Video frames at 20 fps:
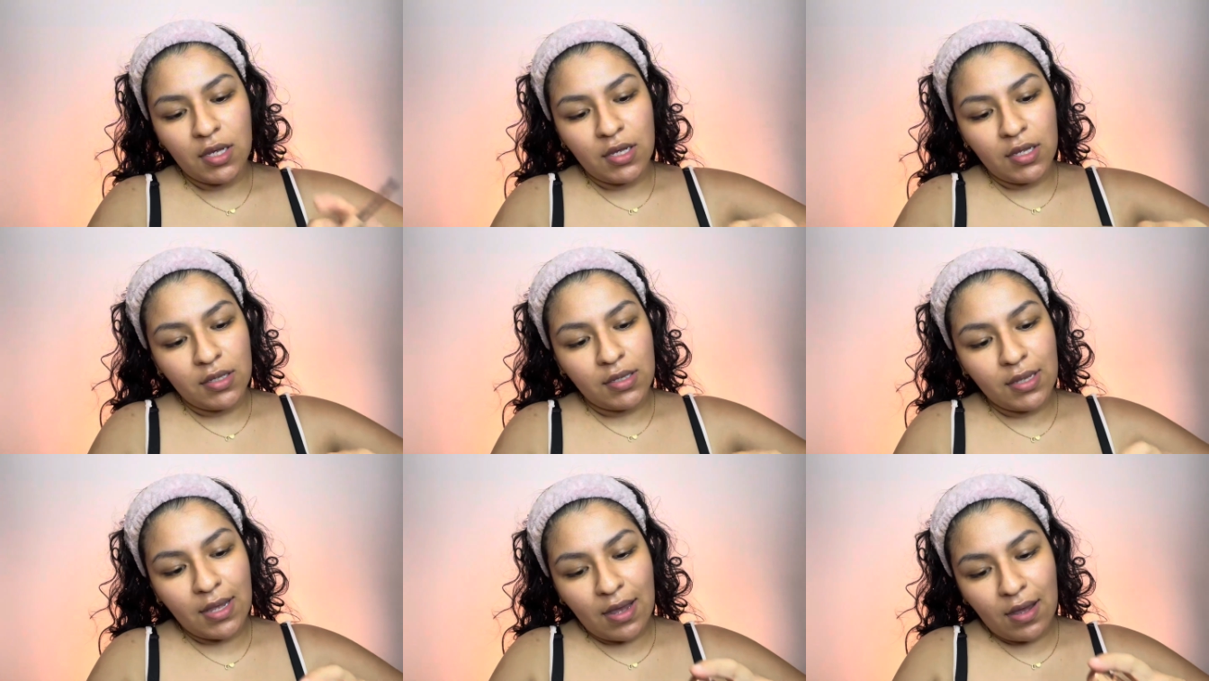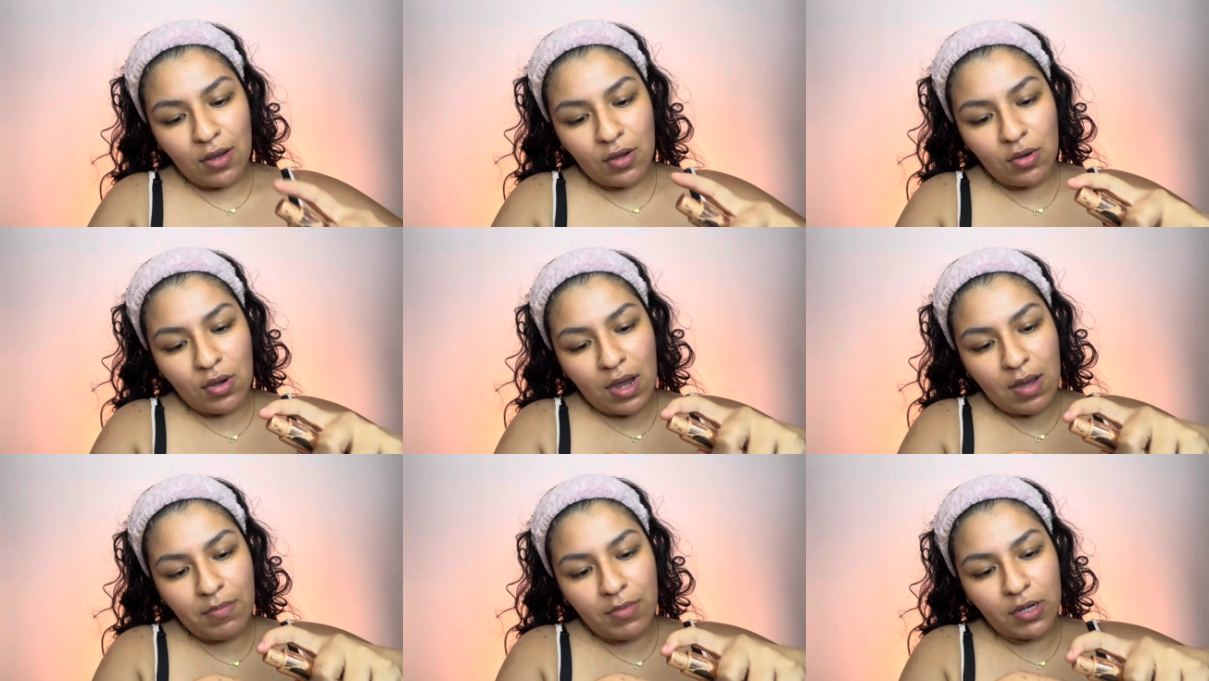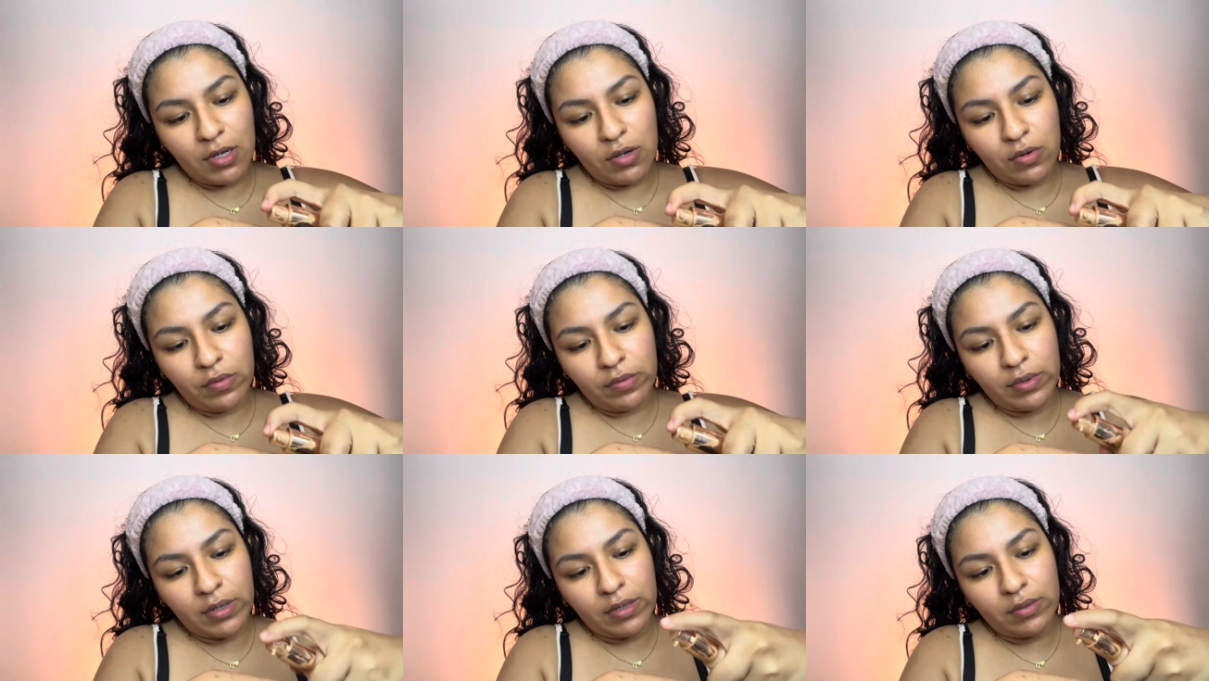Now I'm gonna
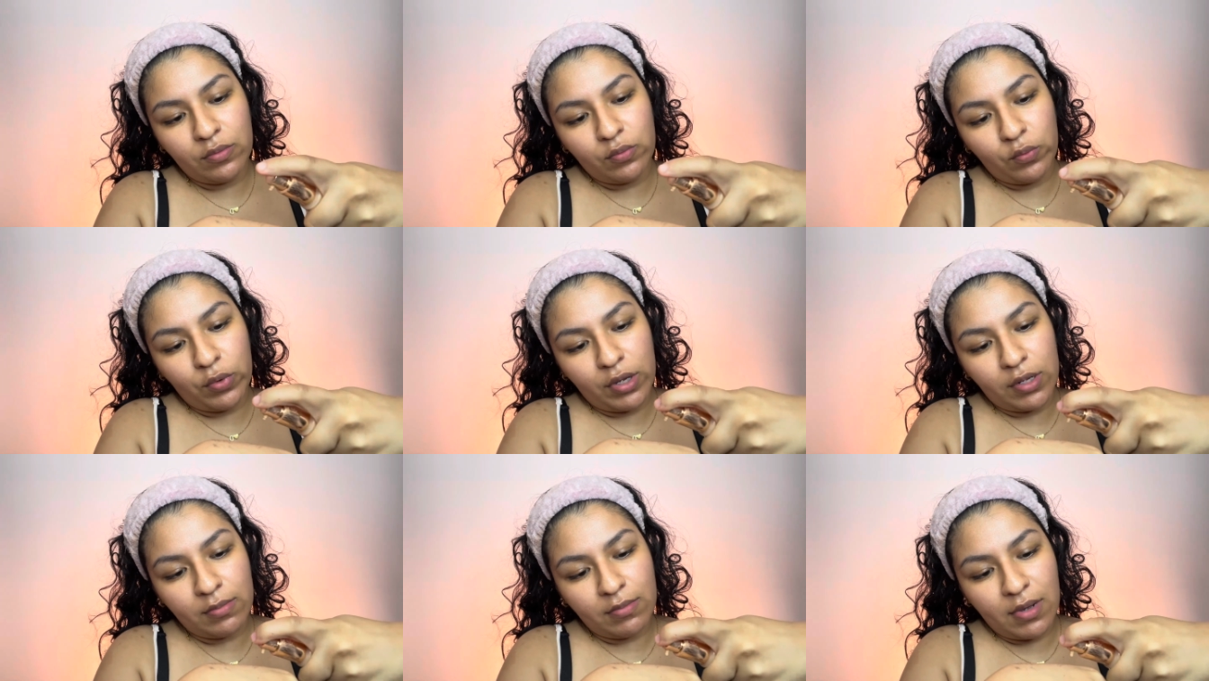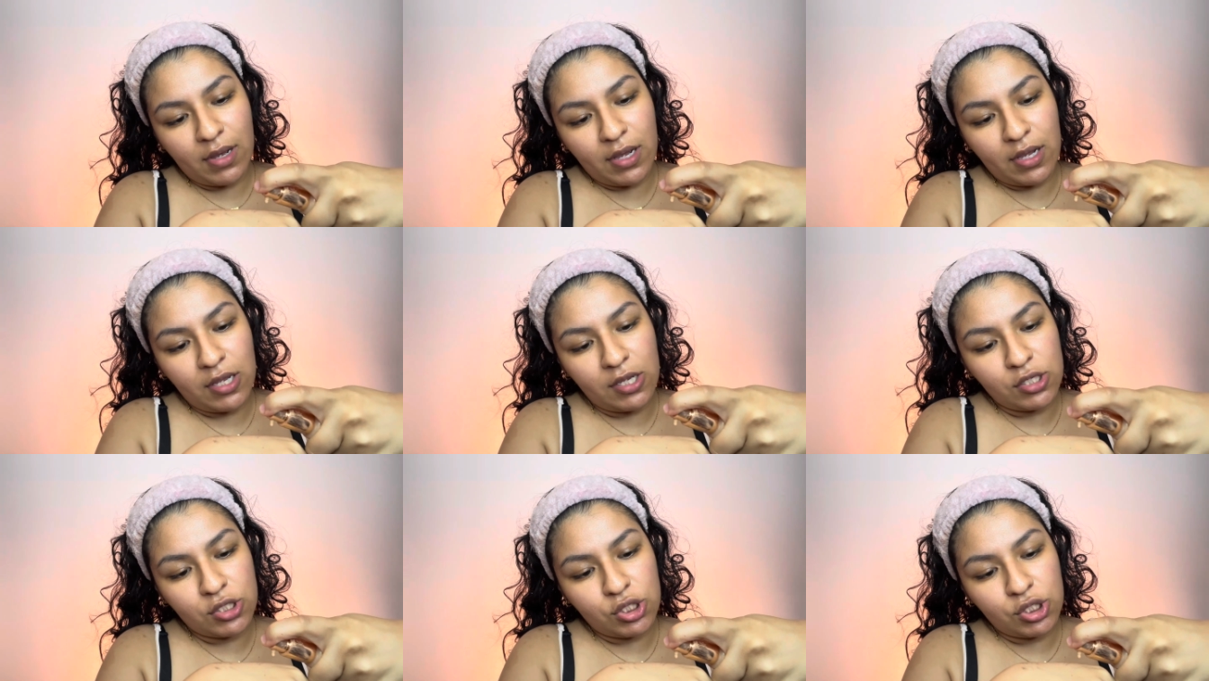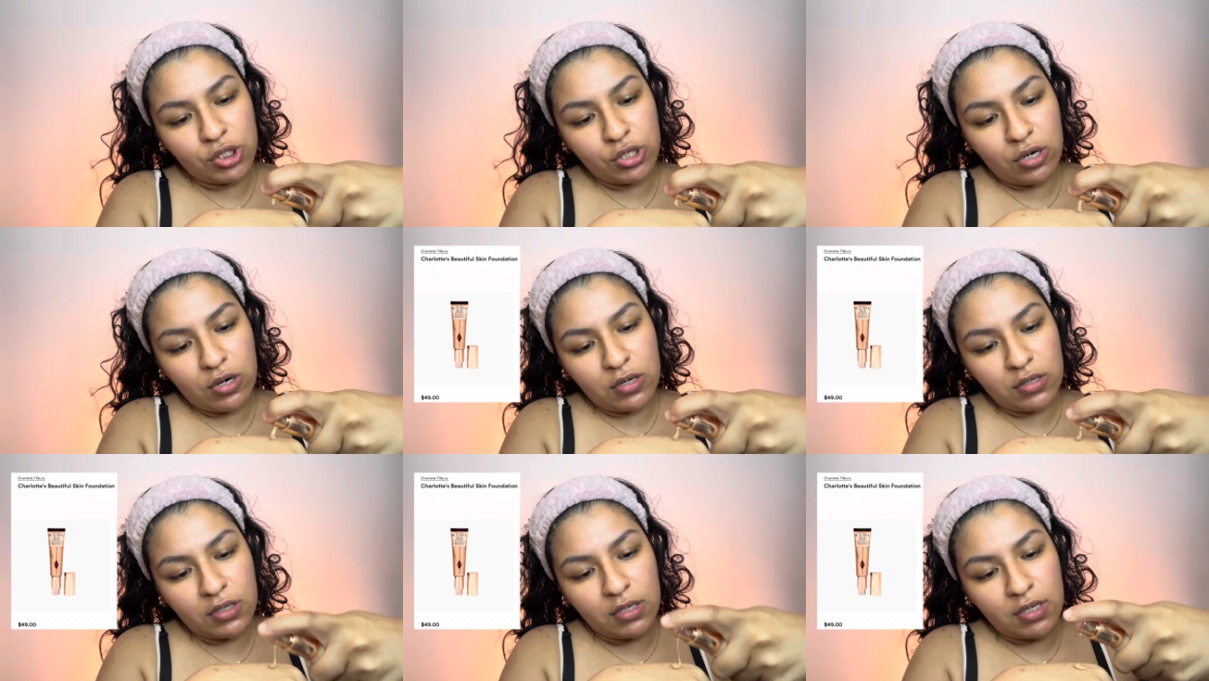go in with my
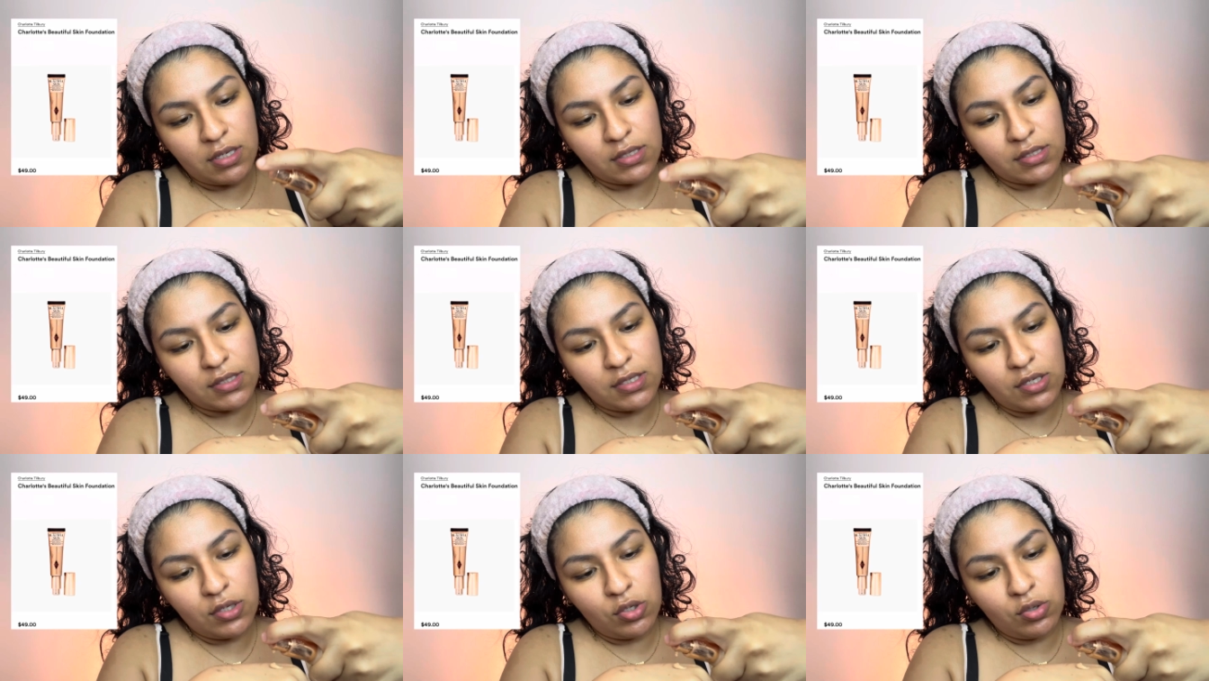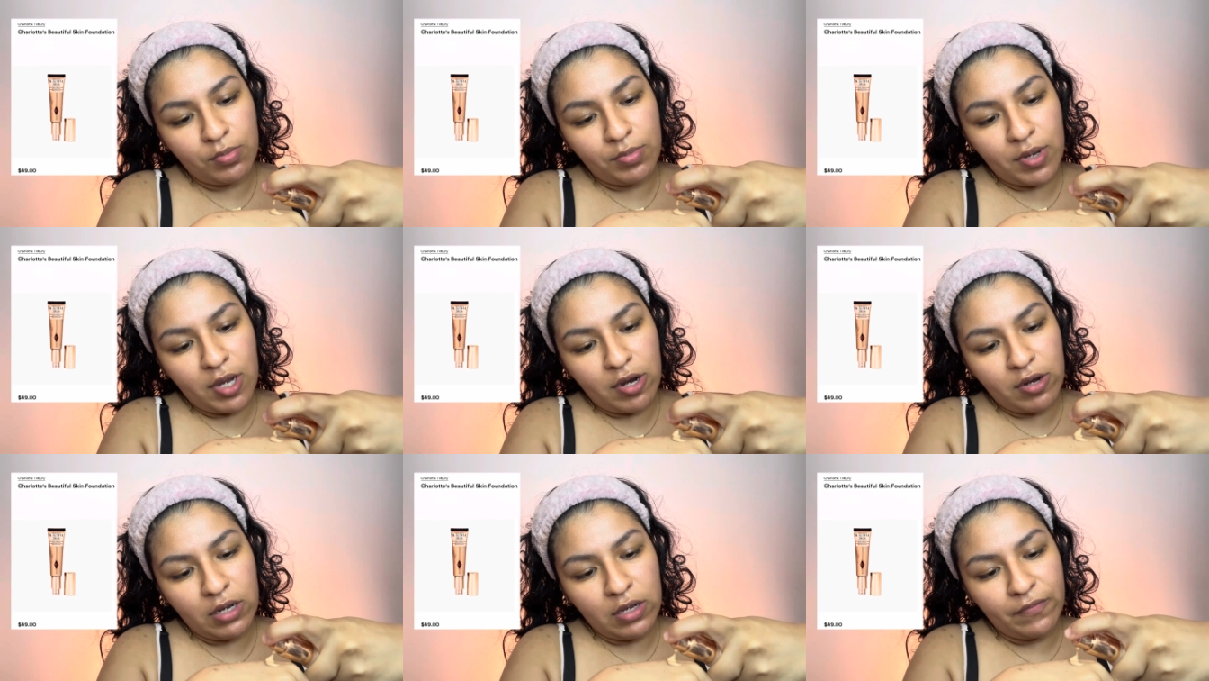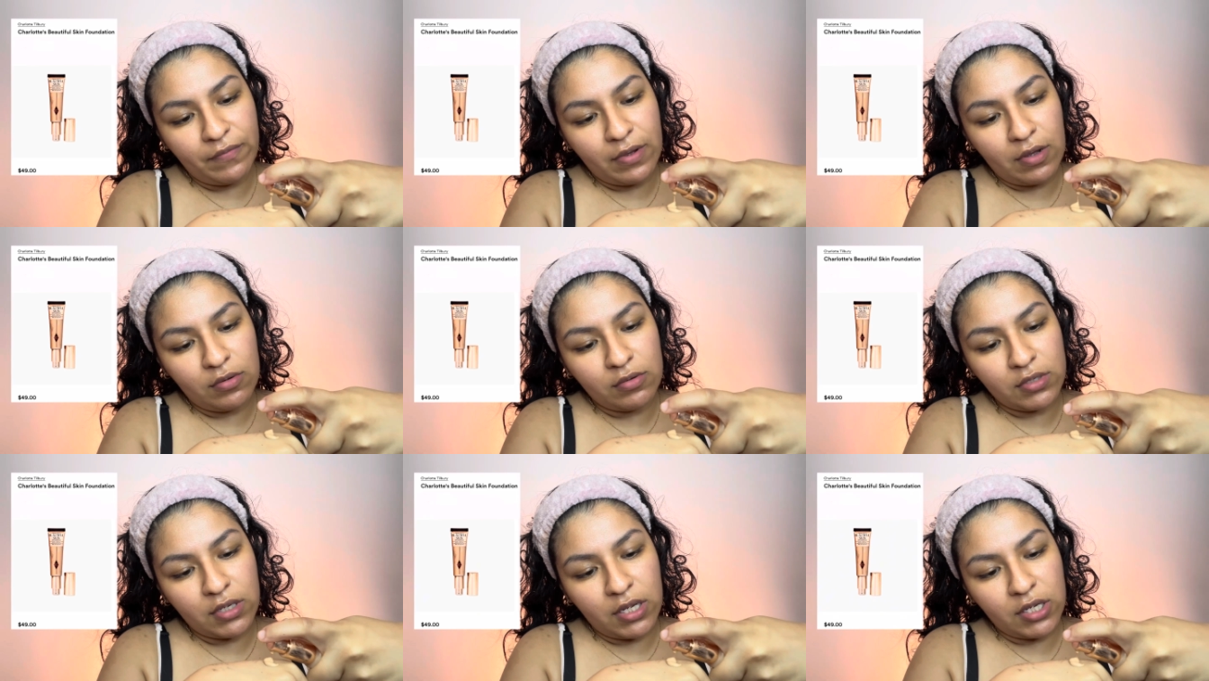Charlotte Tilbury
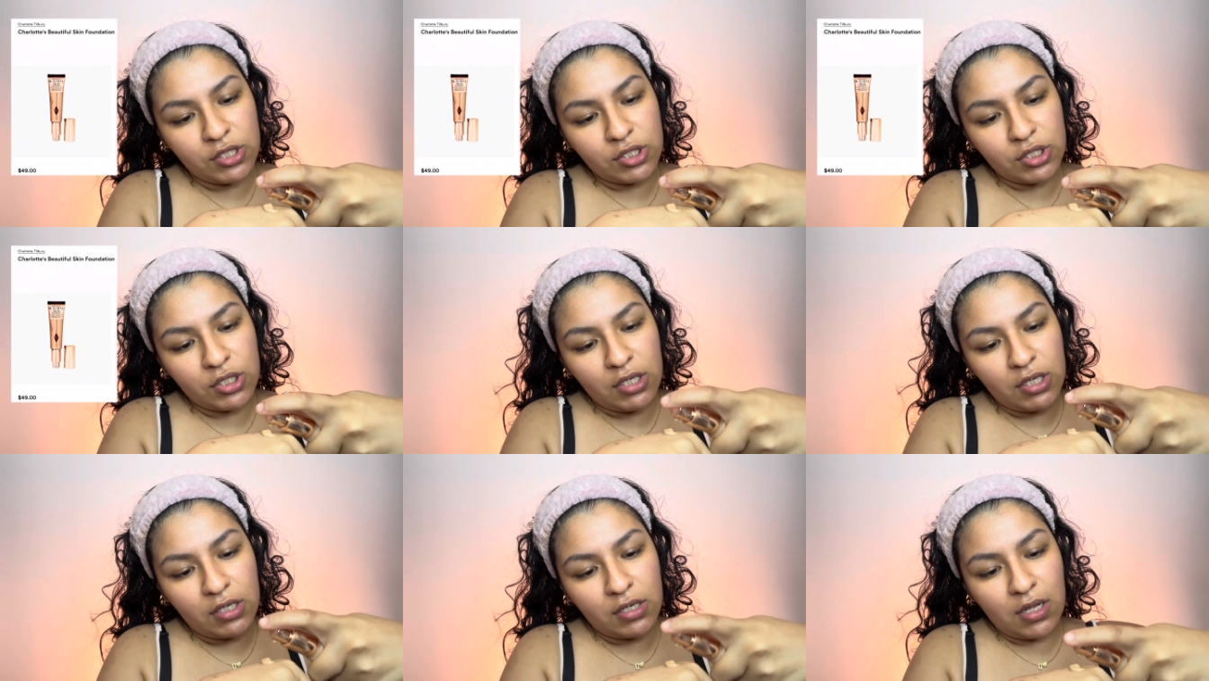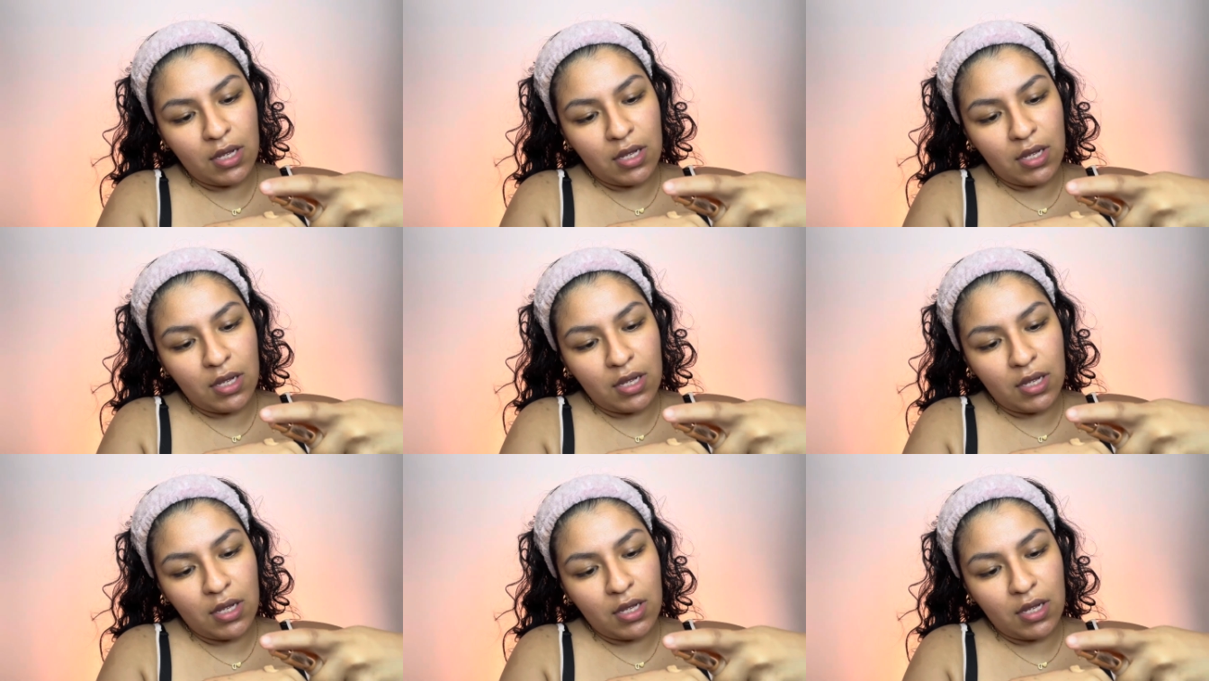foundation.